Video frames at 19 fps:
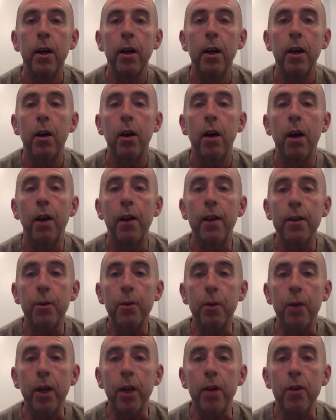On this
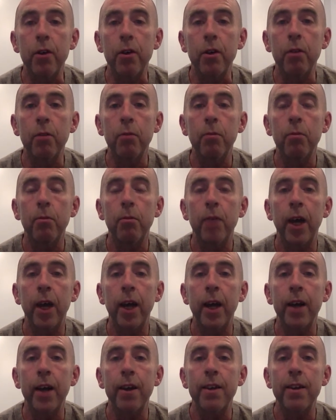occasion, I
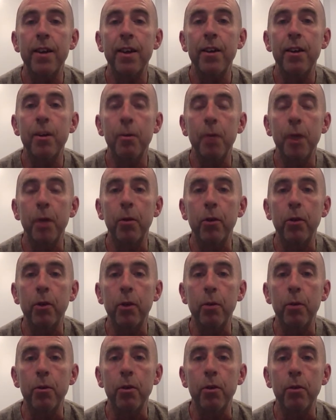added a tent to my prescription.